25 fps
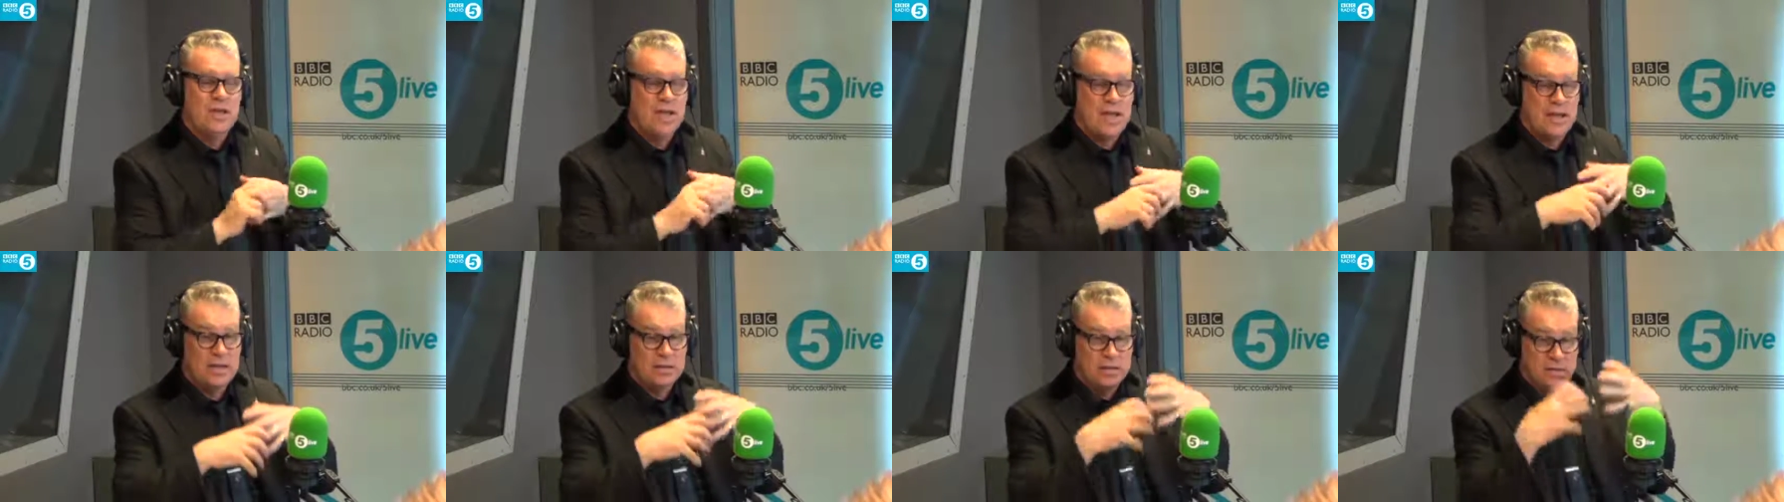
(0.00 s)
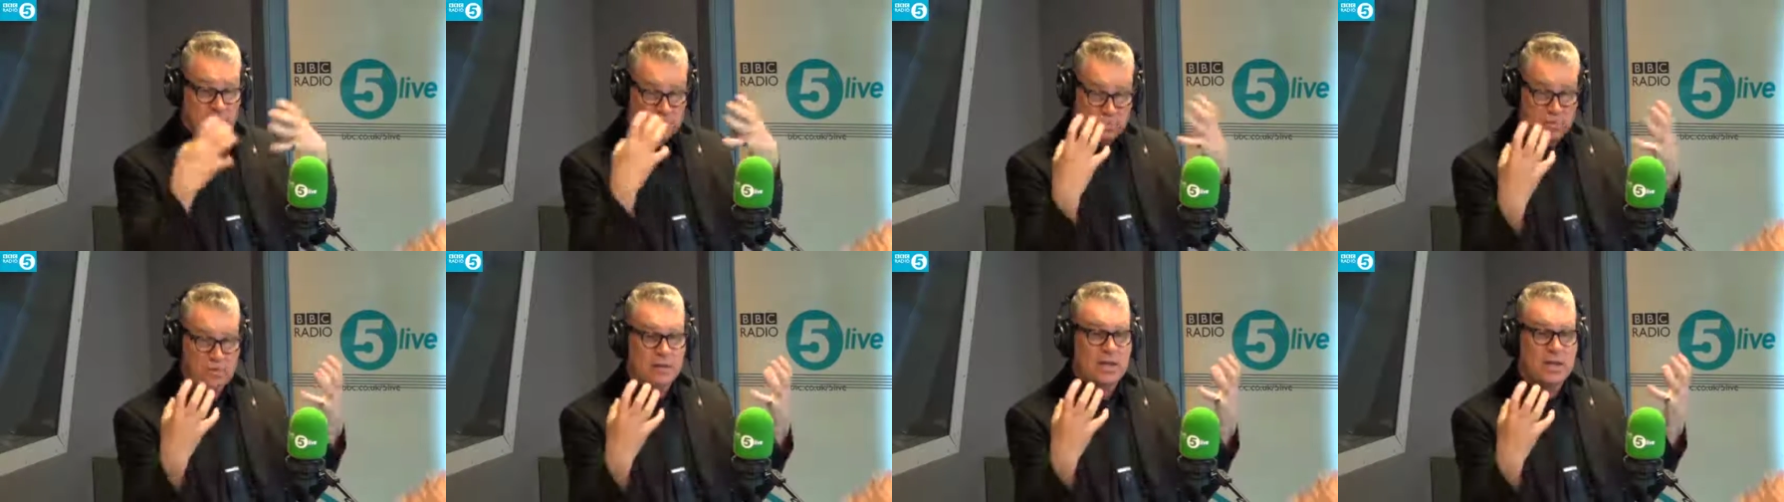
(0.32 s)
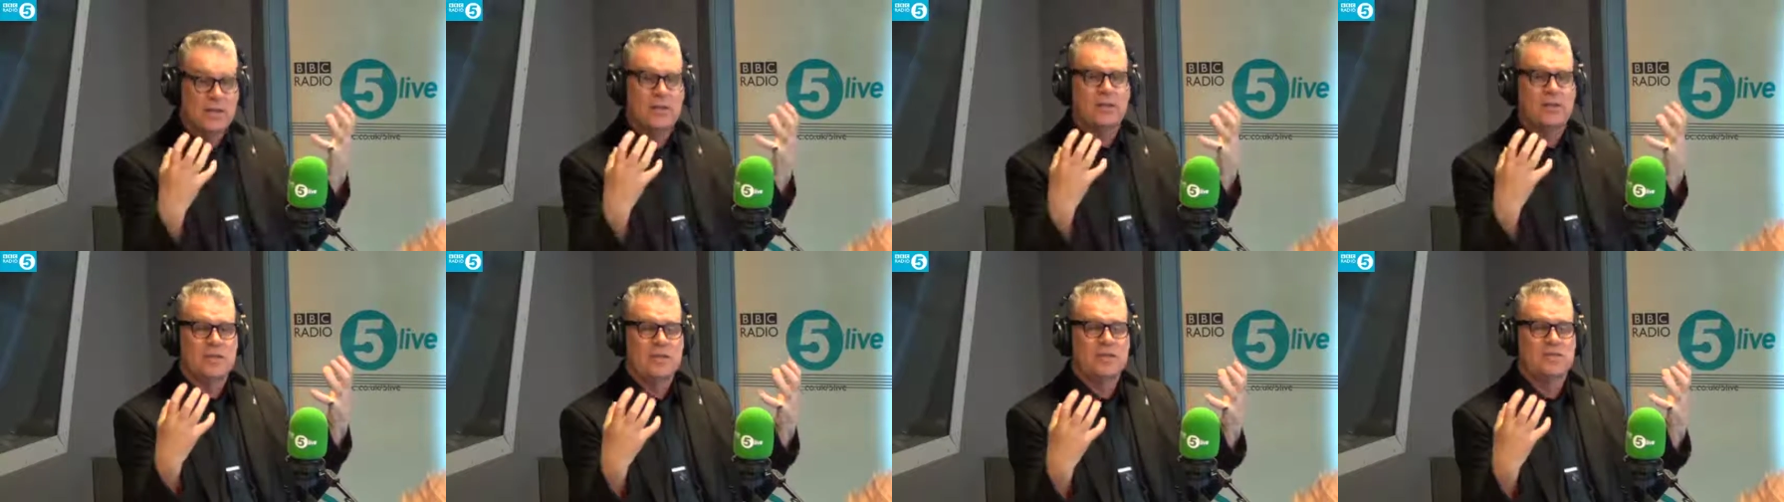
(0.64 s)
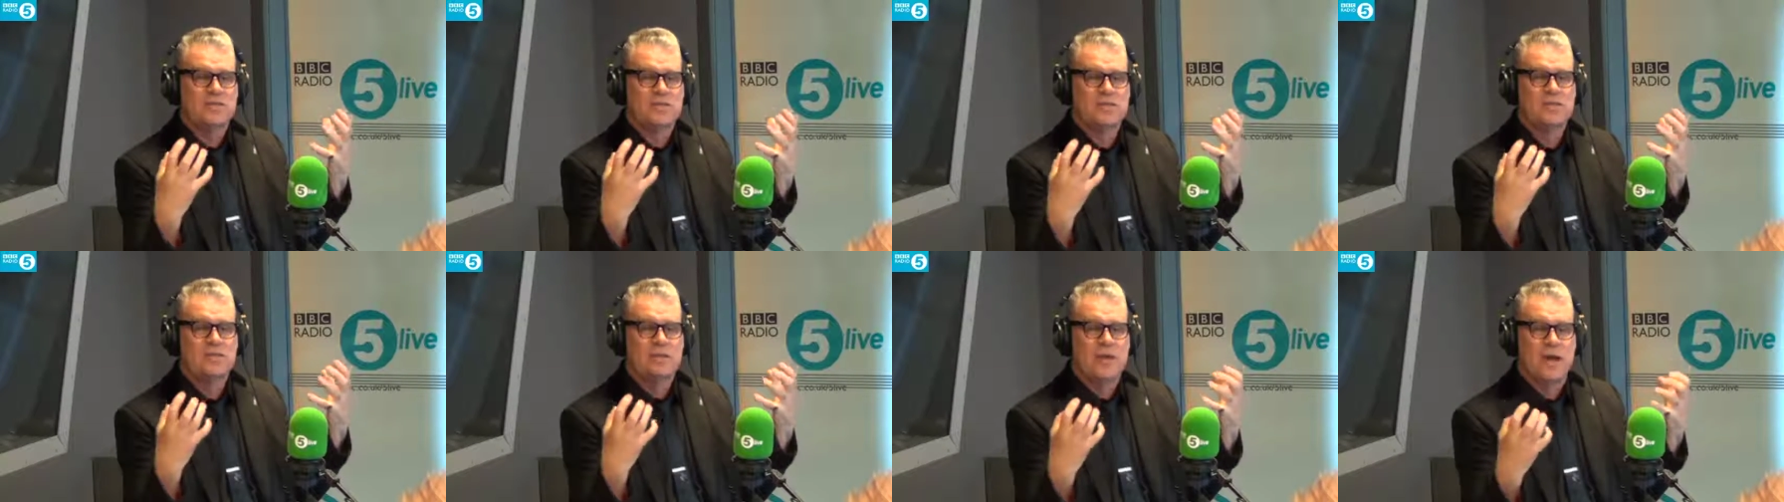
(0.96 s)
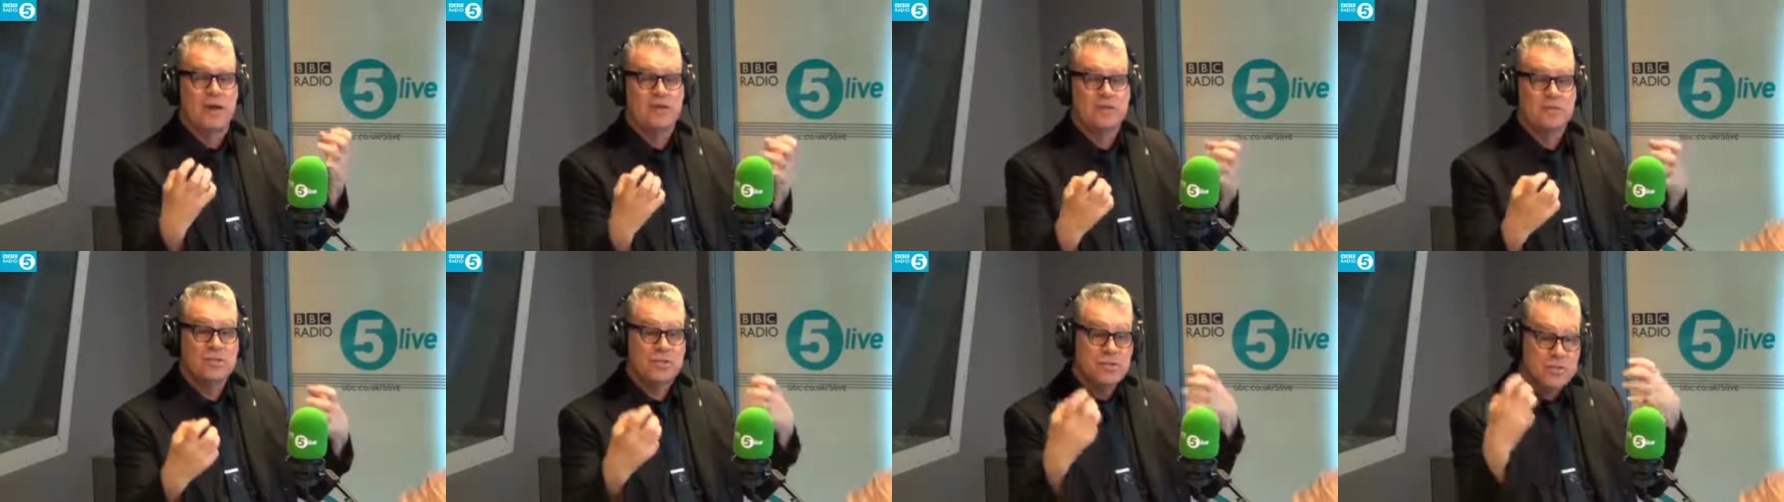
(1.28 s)
and you're looking at these two
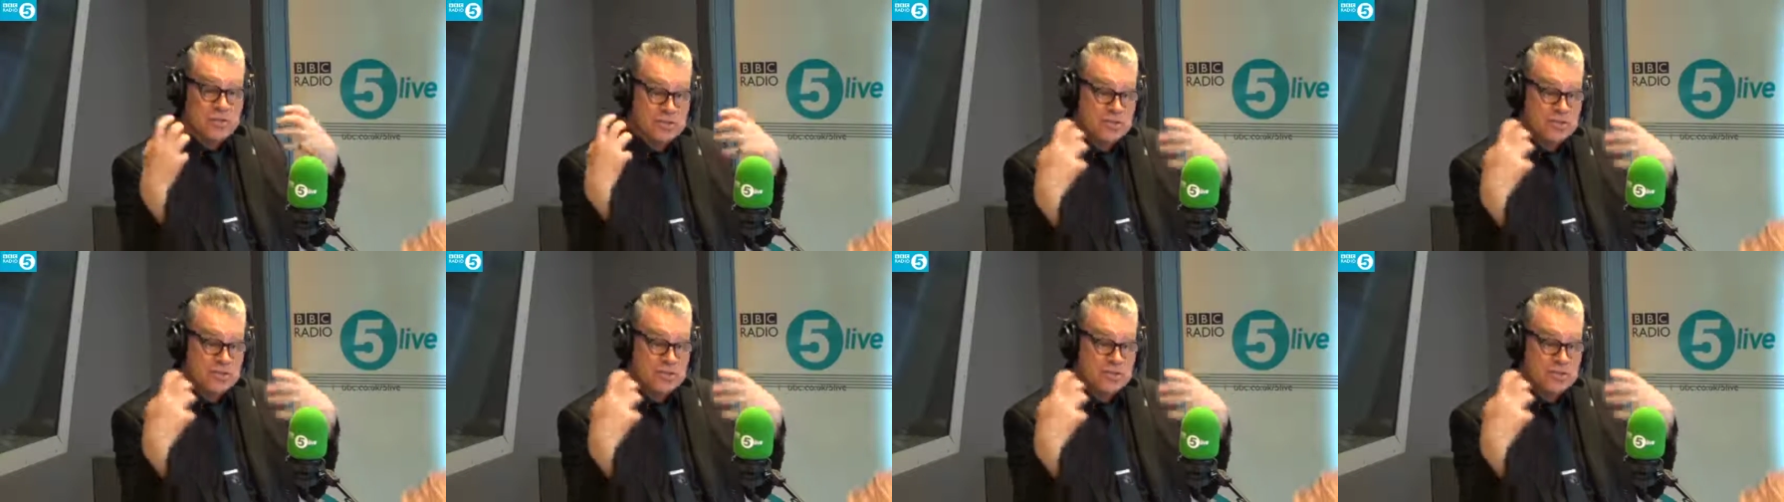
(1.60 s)
characters and you're